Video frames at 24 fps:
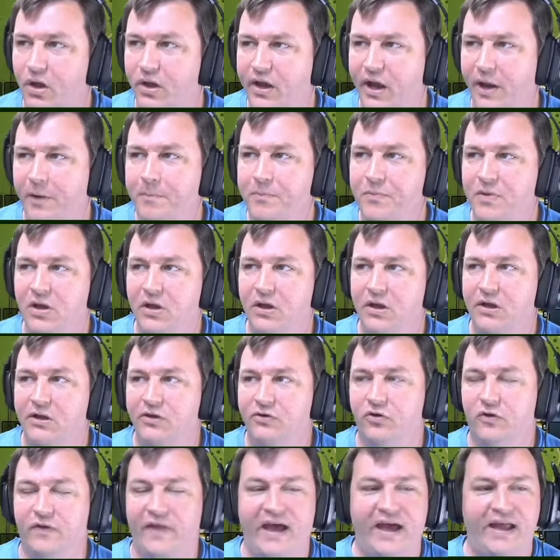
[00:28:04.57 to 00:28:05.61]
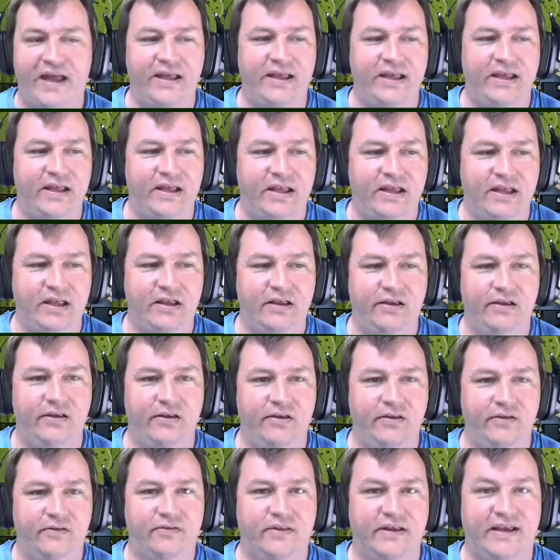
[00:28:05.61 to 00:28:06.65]
Okay. So that
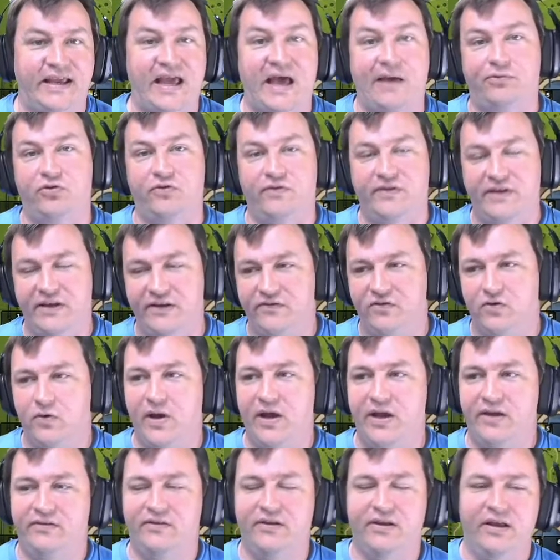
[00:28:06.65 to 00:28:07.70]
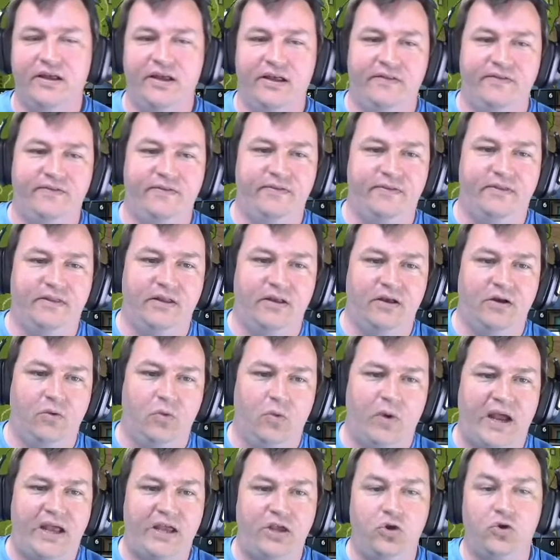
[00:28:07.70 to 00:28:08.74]
is the Captured Thieves quest. The
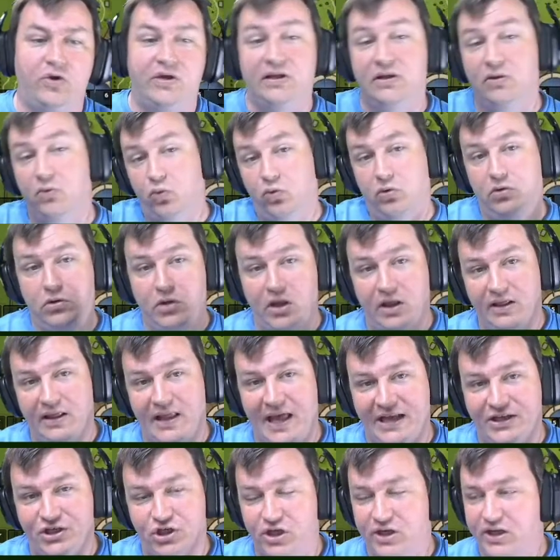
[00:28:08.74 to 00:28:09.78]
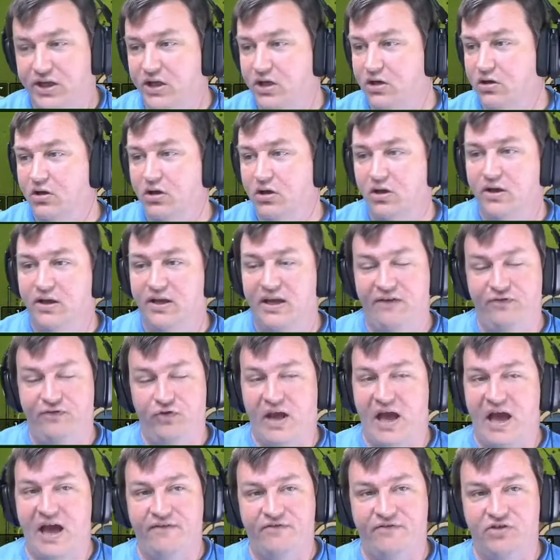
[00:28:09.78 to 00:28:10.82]
way you can latch it in, if you
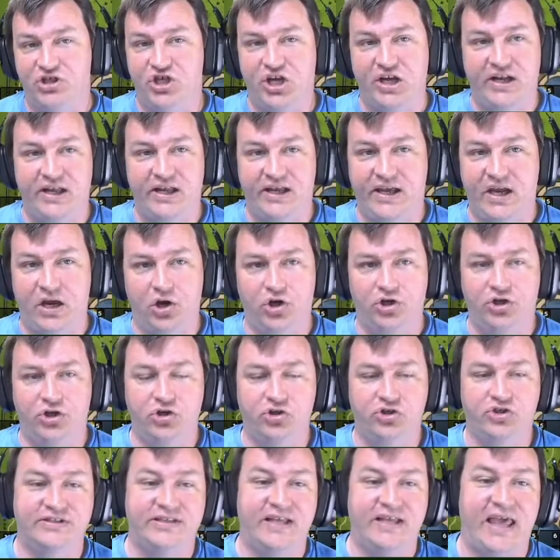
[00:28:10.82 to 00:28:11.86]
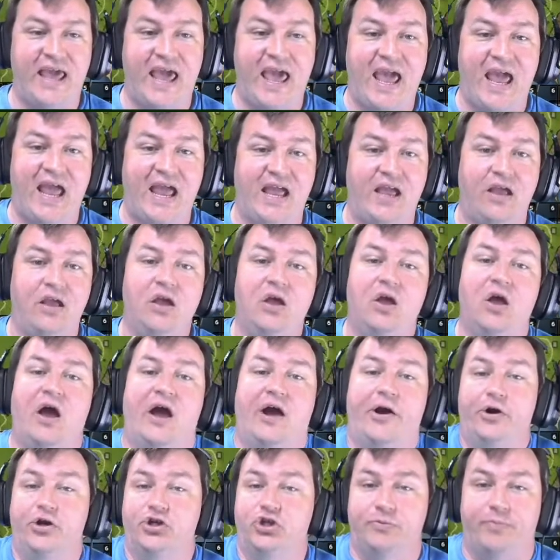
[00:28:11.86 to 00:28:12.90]
have a shady character, just say, hey,
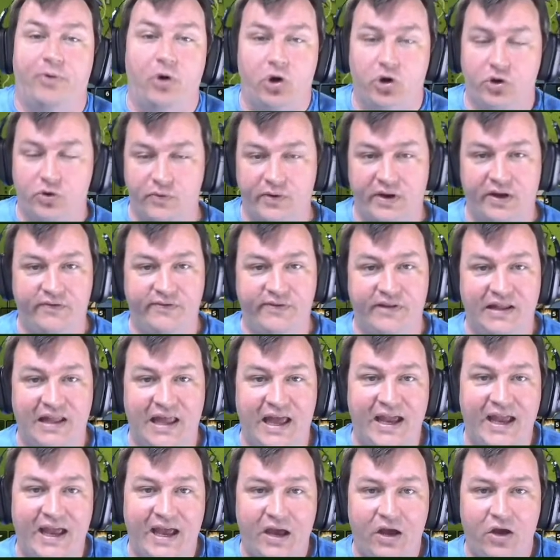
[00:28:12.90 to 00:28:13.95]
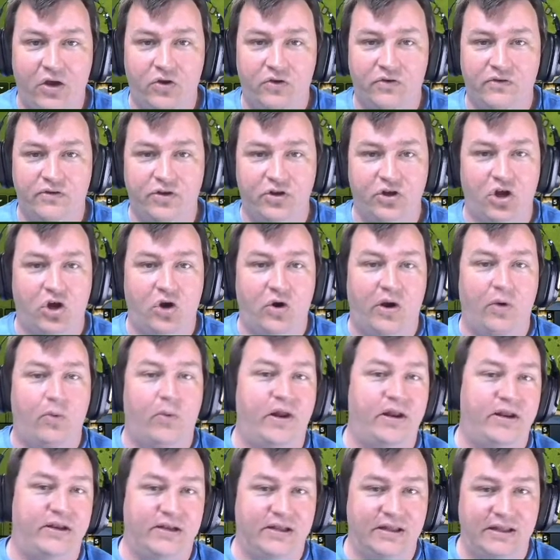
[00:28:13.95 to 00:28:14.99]
I heard you're poking around the lighthouse. I
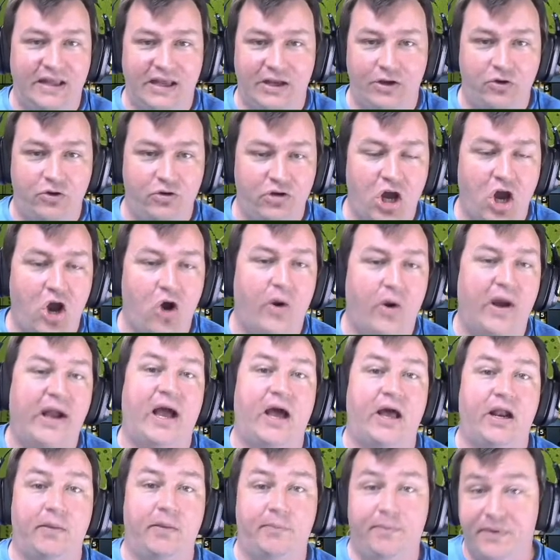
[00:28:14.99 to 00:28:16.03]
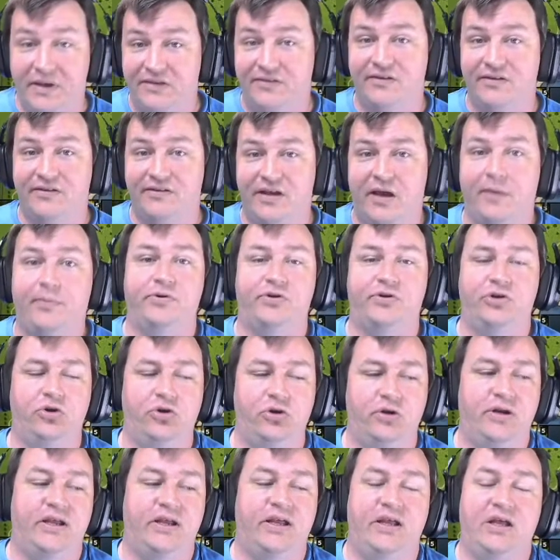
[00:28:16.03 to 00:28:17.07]
wanted to let you know I got a business
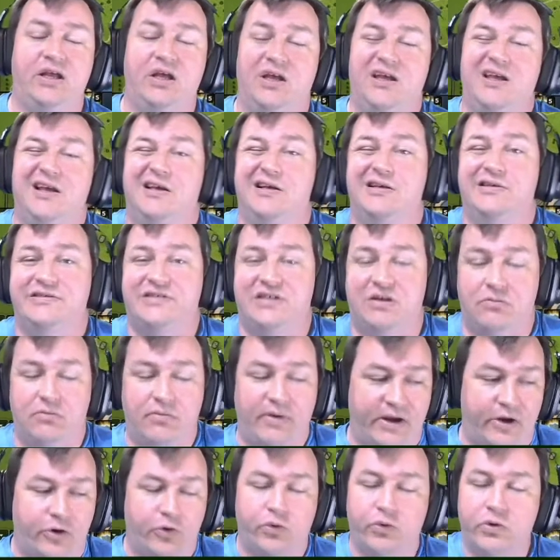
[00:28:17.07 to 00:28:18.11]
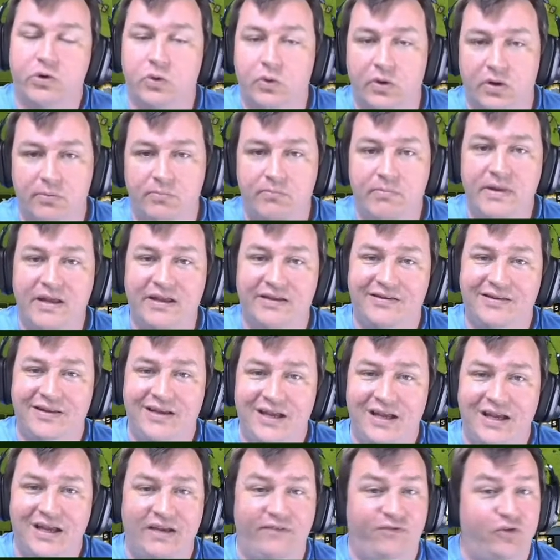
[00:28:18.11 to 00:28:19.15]
opportunity. Some of my crew went
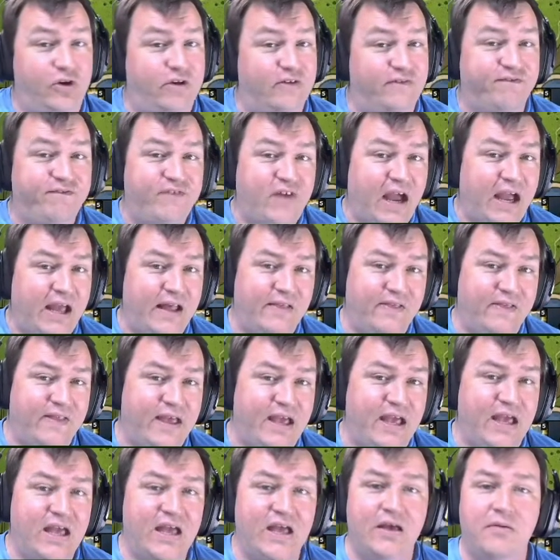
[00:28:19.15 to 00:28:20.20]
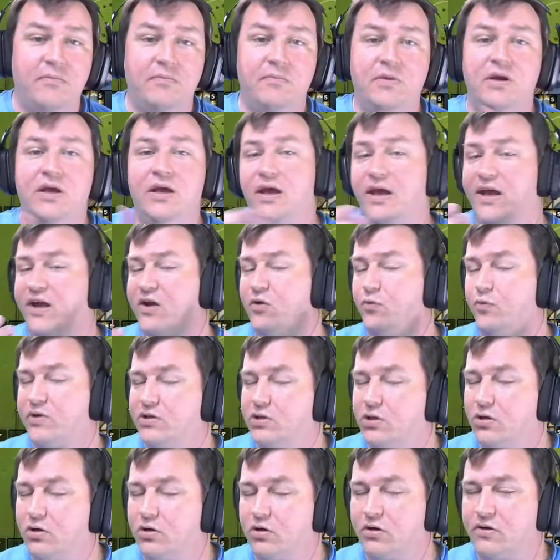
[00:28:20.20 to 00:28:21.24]
missing. If you can find them and
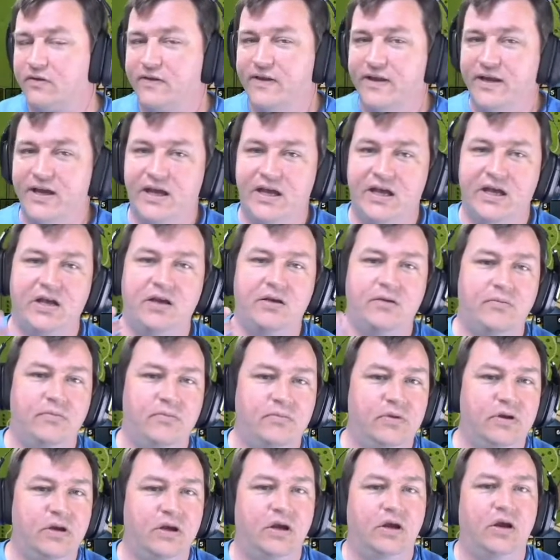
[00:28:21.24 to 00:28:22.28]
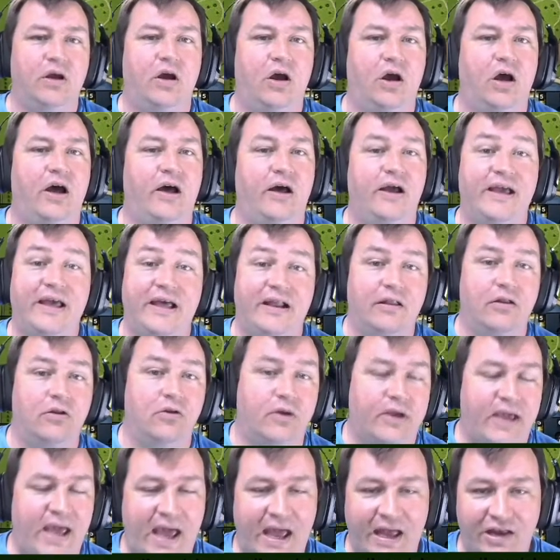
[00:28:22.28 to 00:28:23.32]
return them, I got a
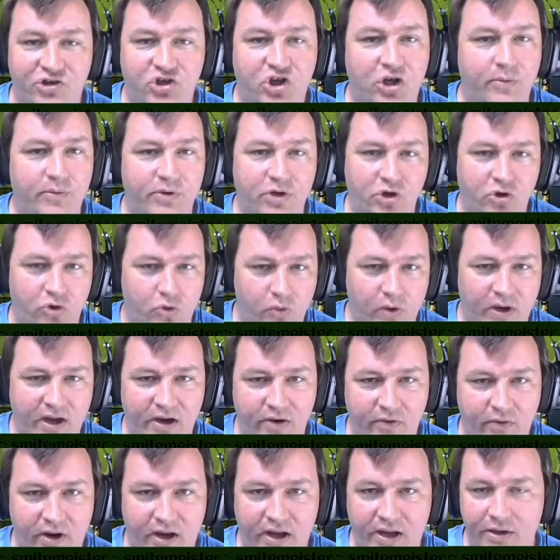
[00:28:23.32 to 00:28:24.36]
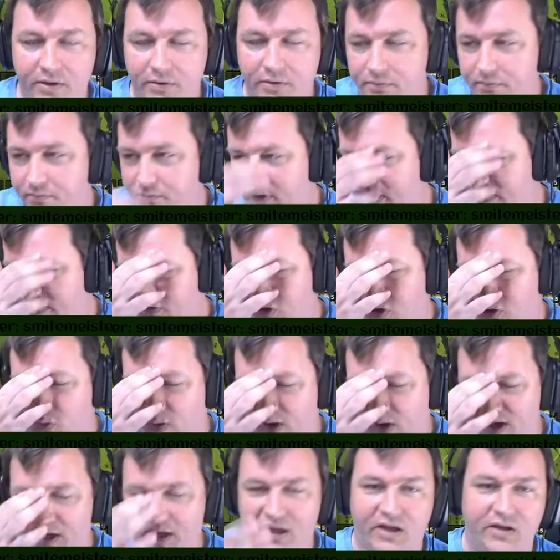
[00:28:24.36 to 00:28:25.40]
little cash coming your way, right? That's a good
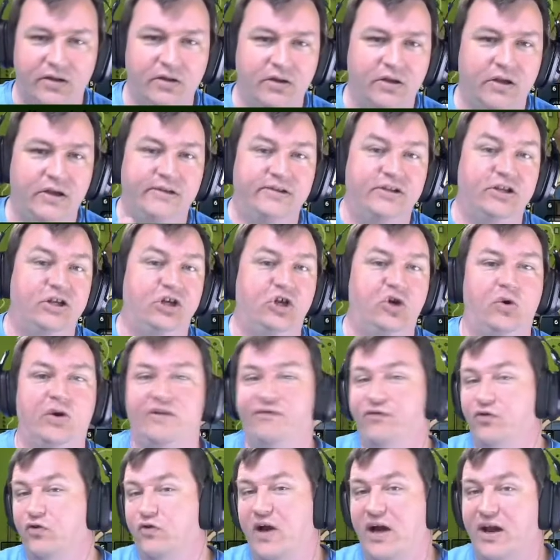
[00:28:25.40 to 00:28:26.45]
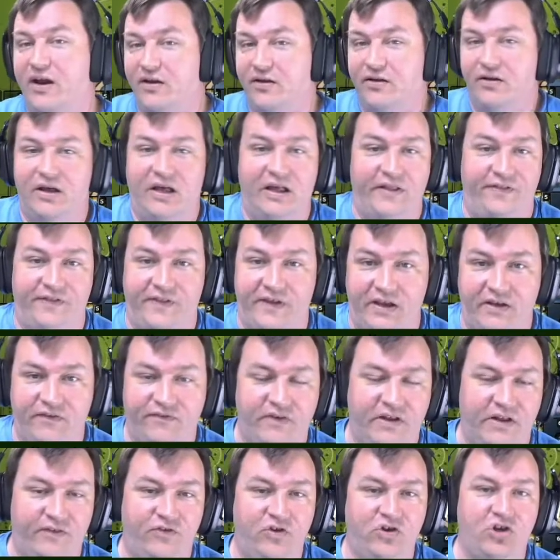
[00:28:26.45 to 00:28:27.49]
way to do it if you got a thief.
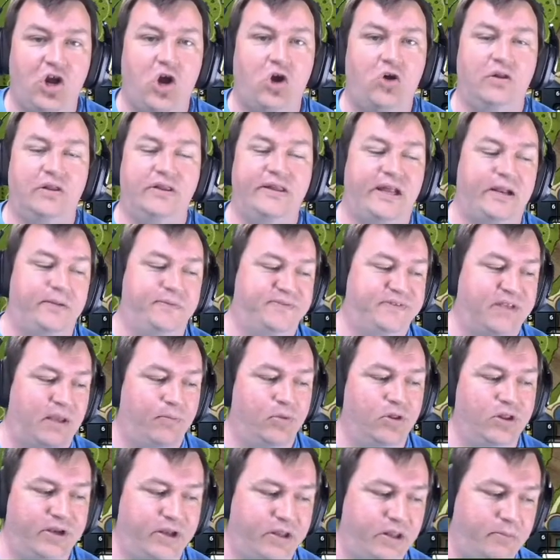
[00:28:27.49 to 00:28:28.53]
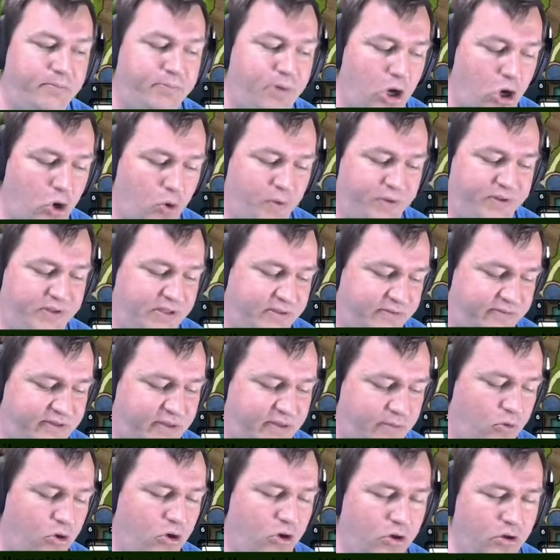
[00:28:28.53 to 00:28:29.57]
And if you don't, let them stumble into the boat with the
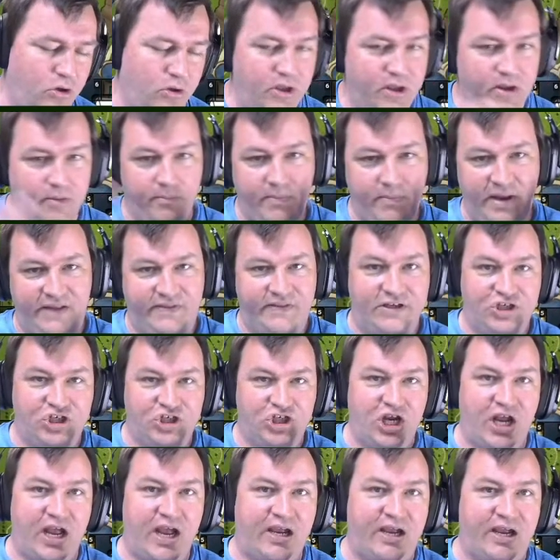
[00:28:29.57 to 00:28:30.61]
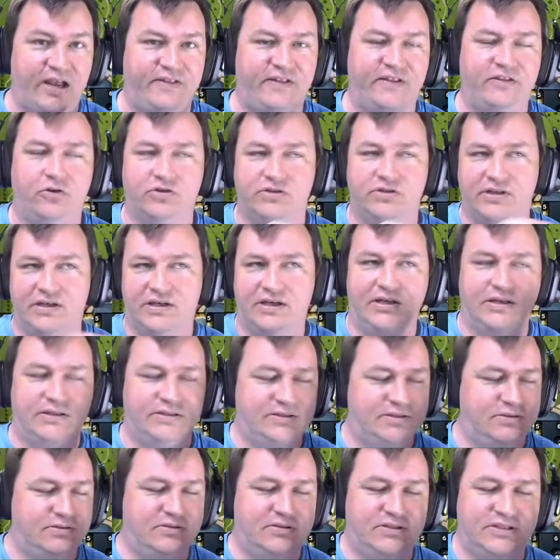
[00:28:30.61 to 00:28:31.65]
symbol, make the check. I think there's a
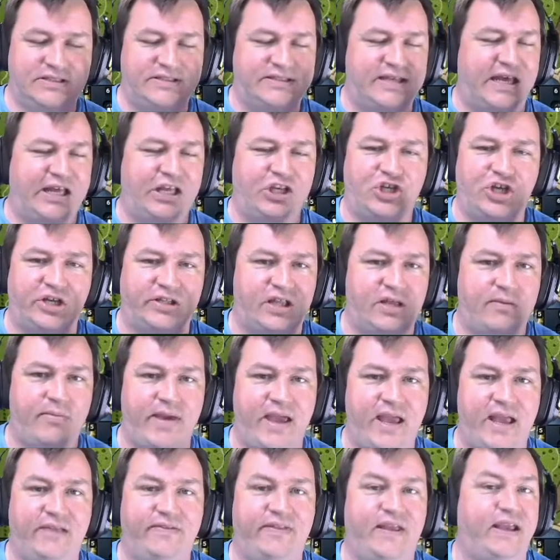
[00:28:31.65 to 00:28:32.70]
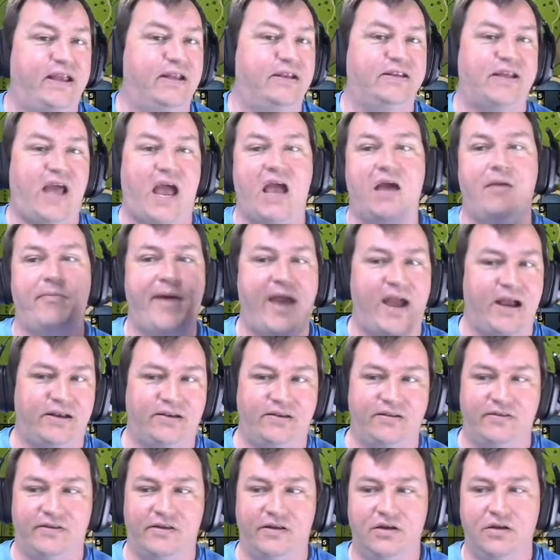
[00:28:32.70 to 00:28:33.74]
society check they make. They can tie it back
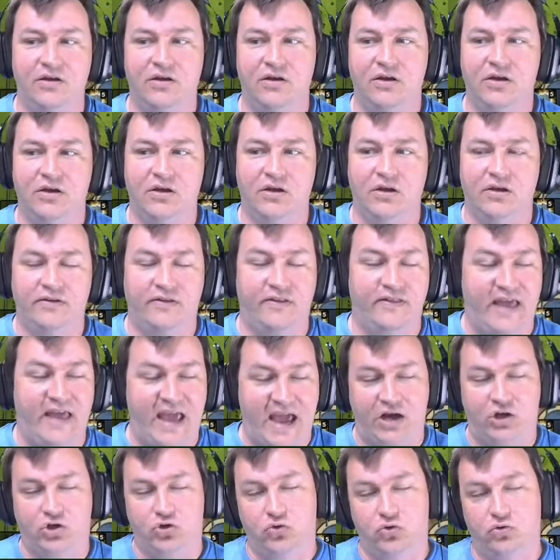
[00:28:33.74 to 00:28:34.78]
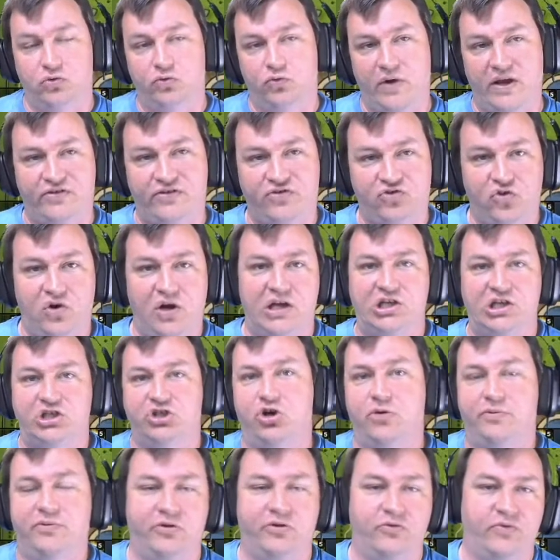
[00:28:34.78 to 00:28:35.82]
to the actual restaurant,
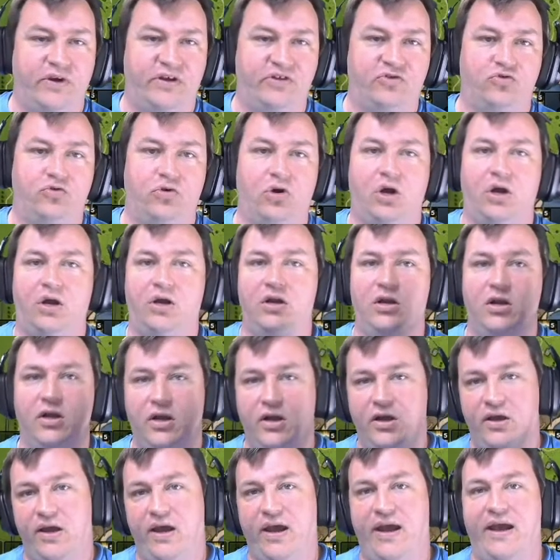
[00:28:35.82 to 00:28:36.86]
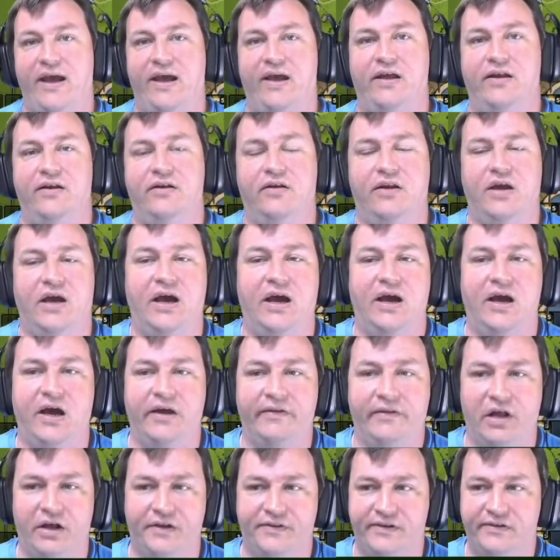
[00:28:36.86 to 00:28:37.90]
show up to the restaurant, and
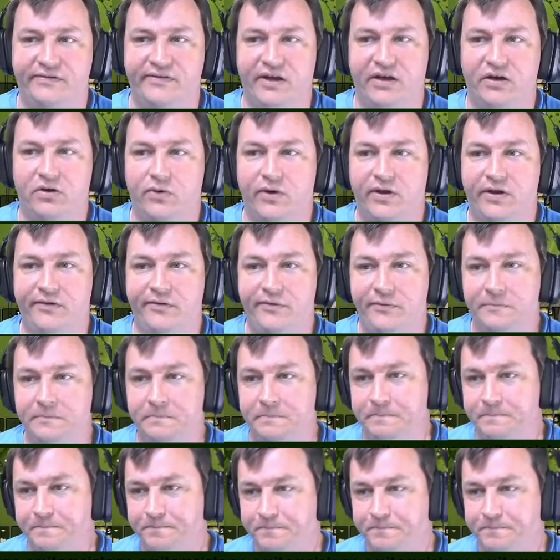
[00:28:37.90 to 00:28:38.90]
unlock the side quest.